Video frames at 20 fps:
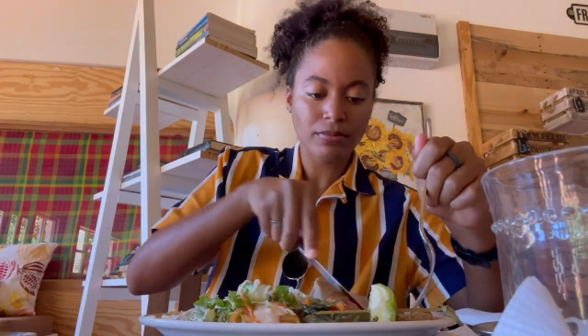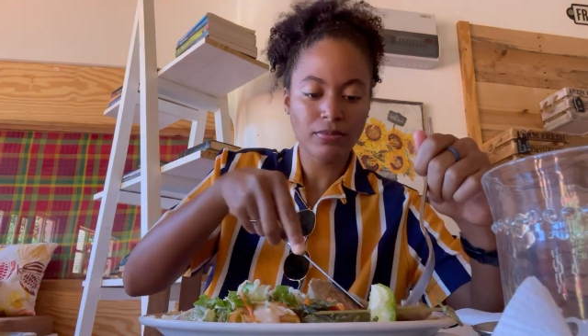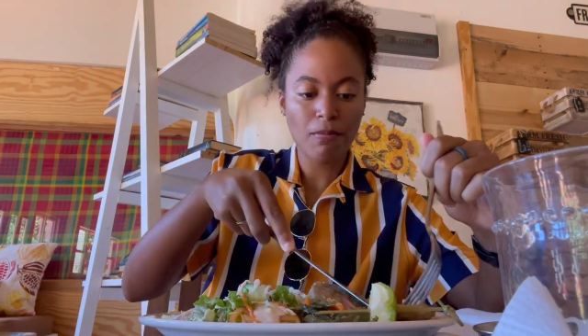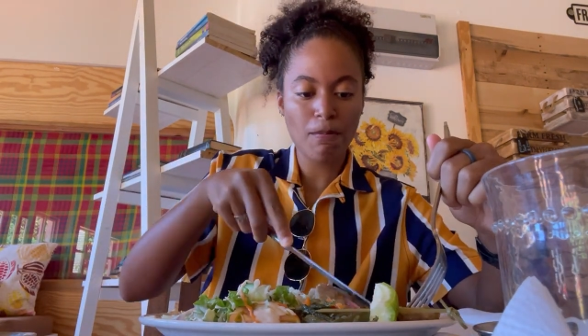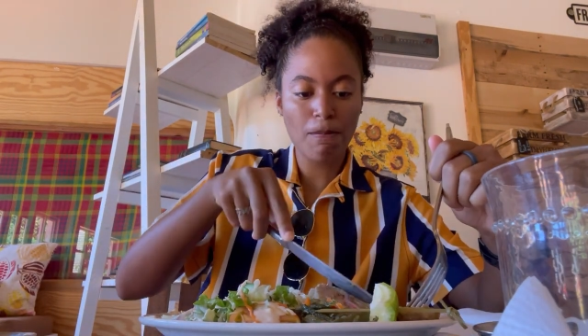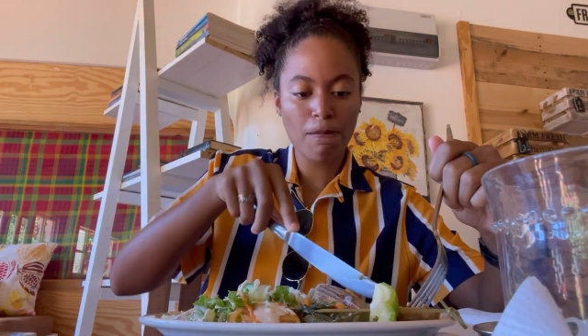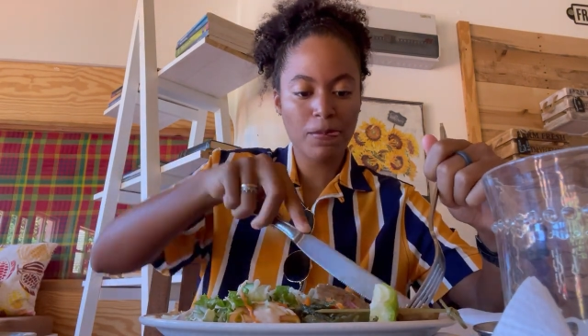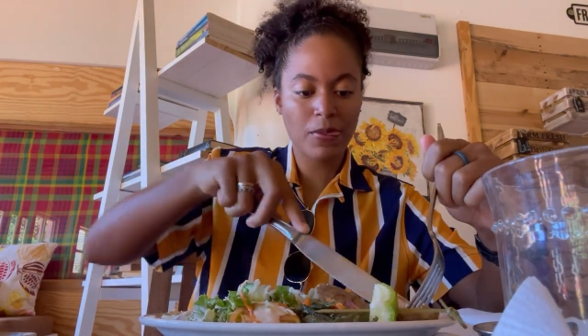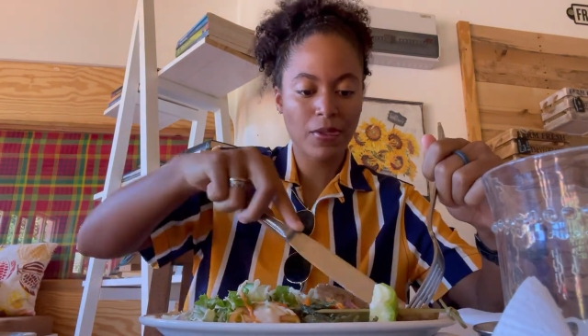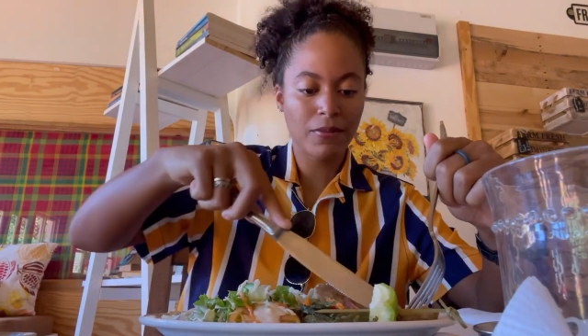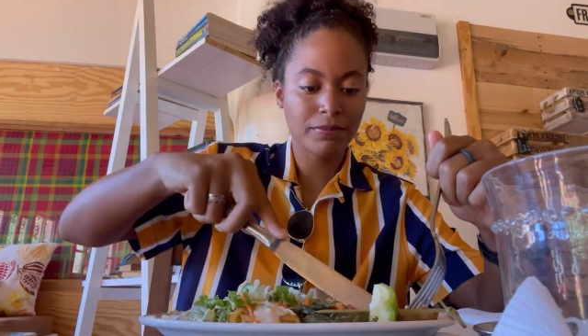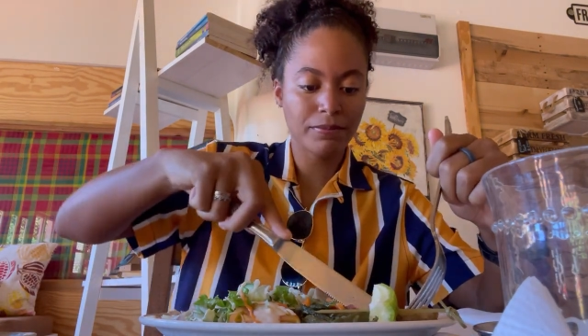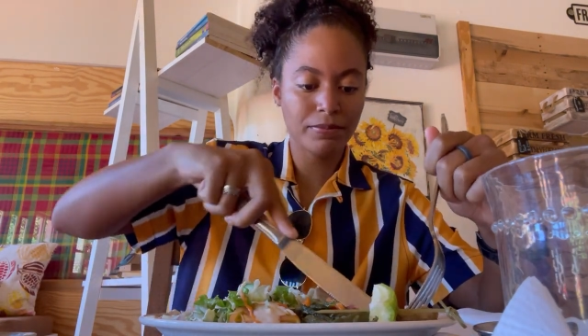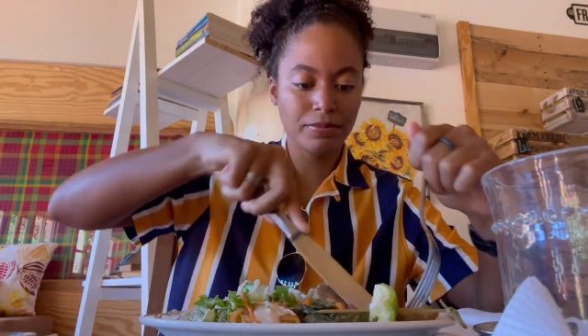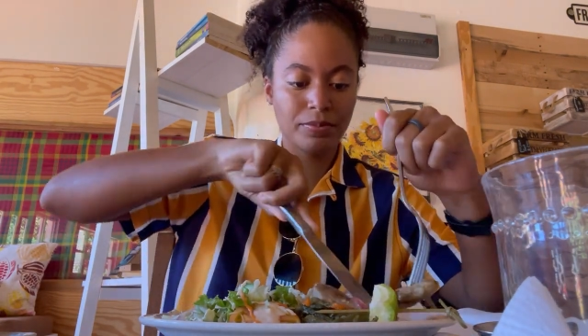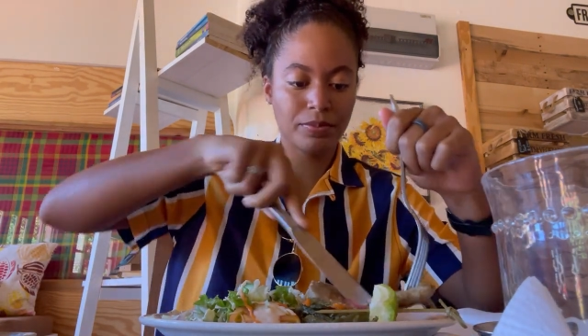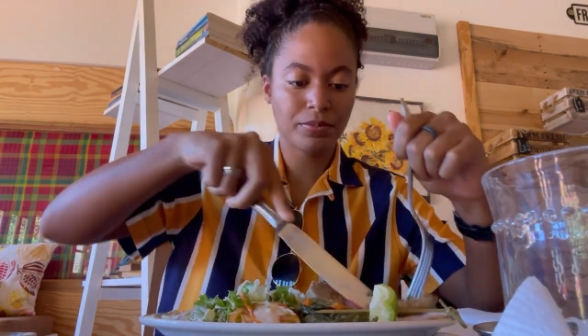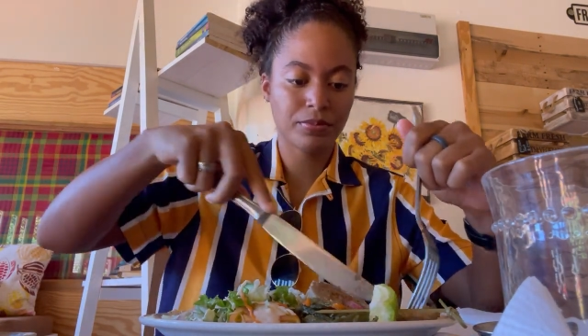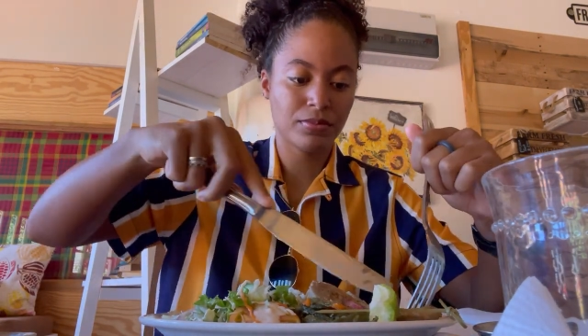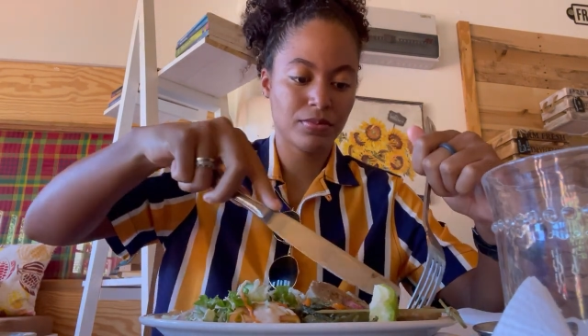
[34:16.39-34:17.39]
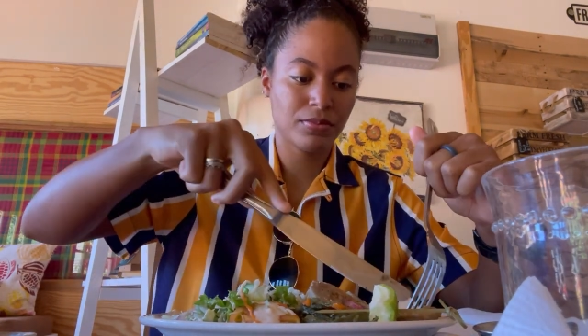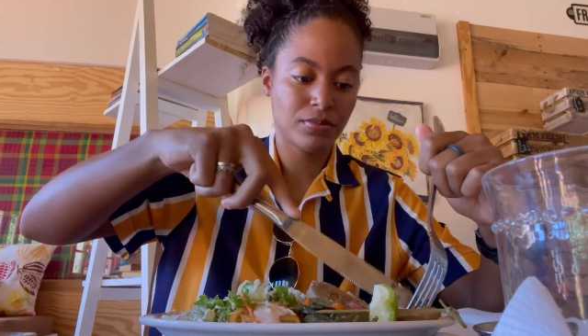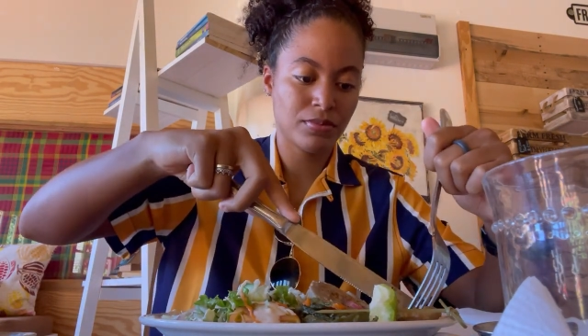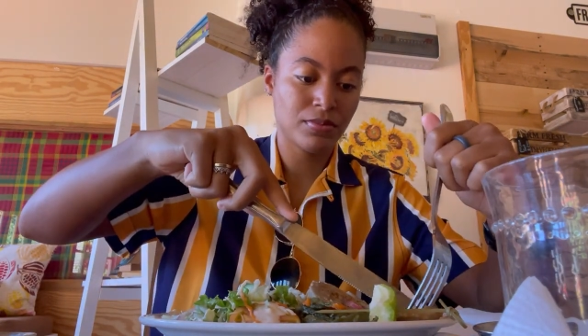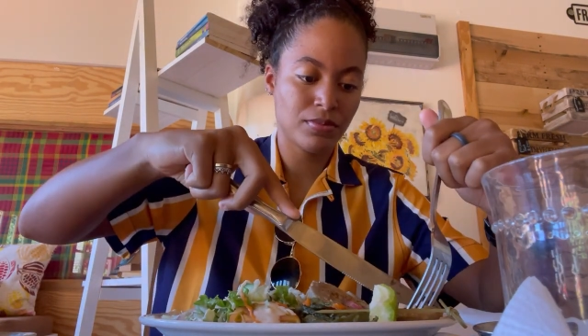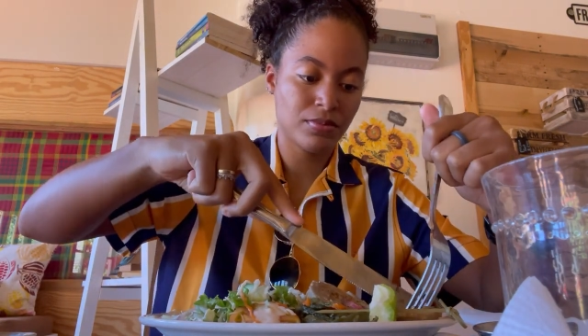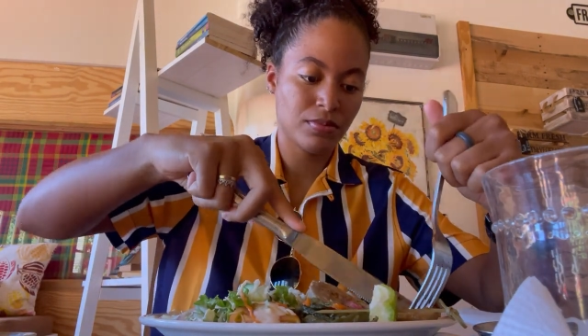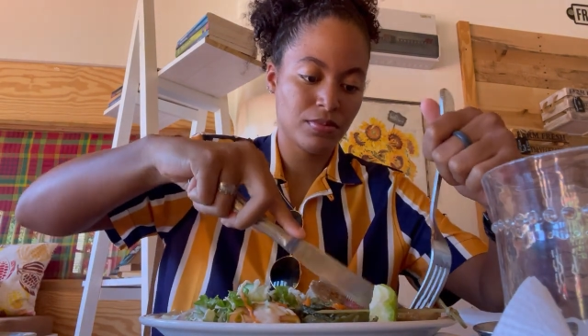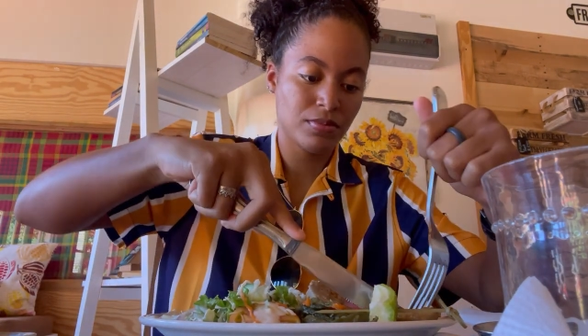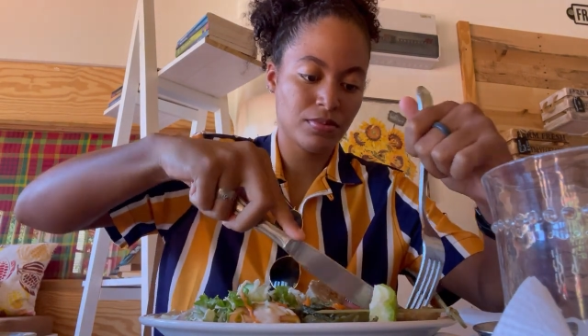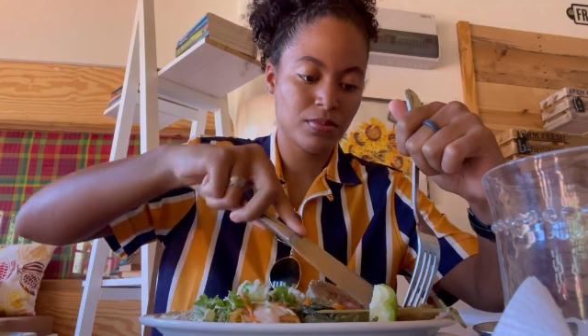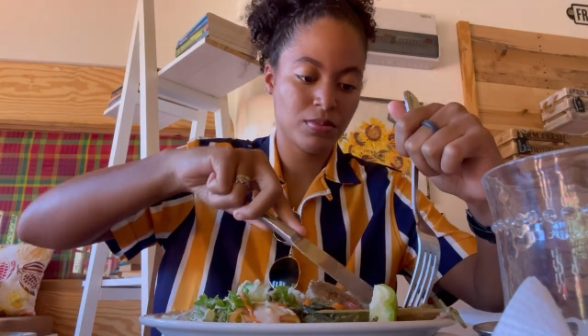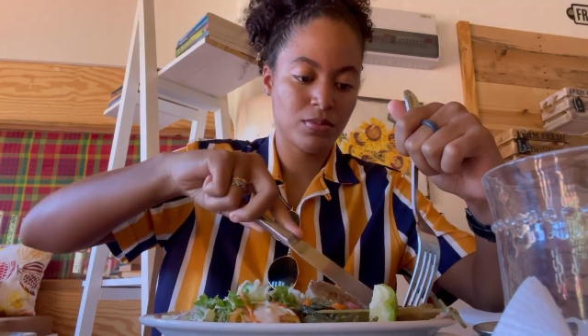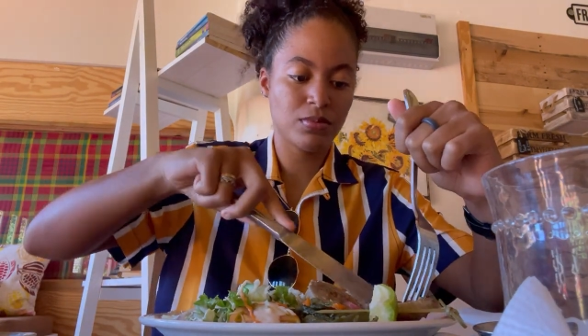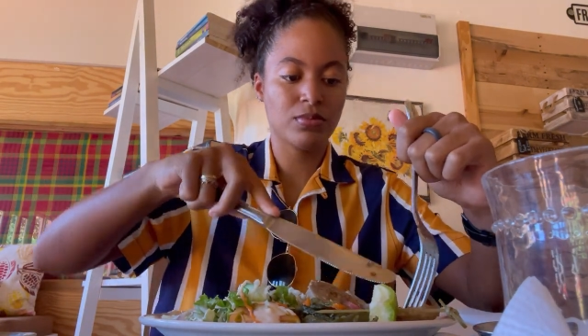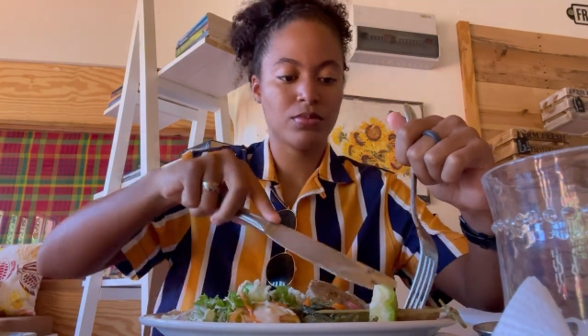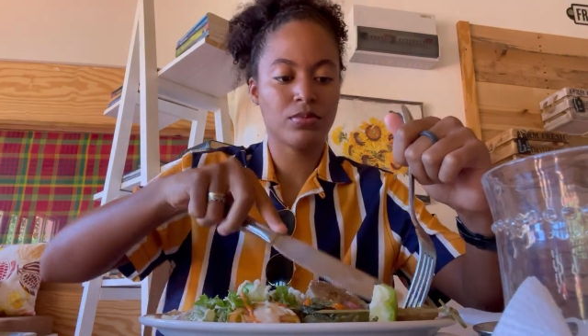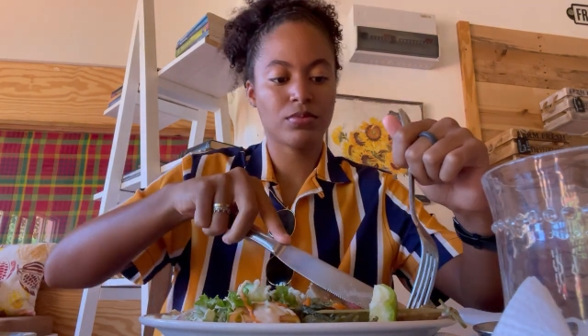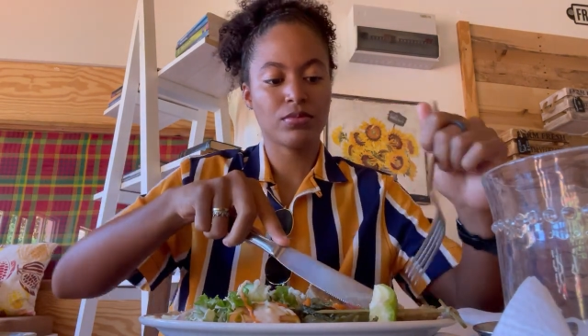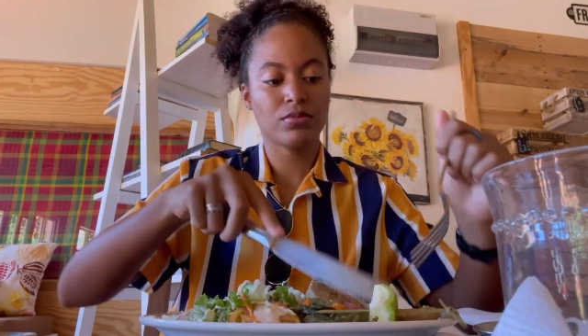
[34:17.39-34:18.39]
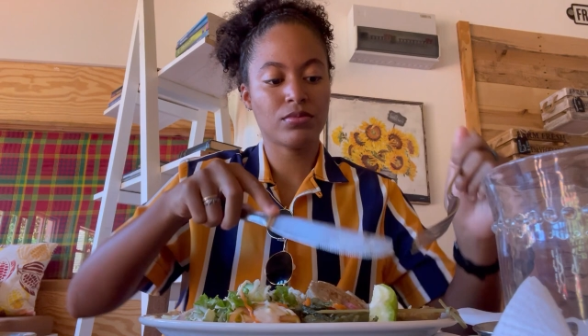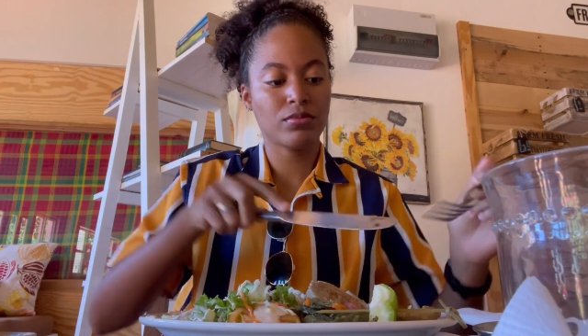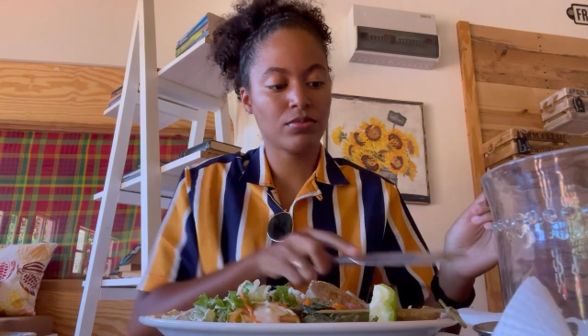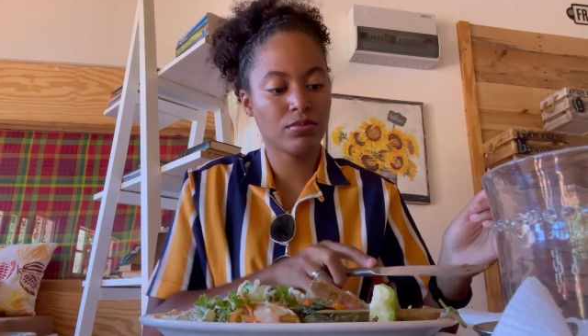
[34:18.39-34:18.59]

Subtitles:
missing Maggie because I was eating alone, but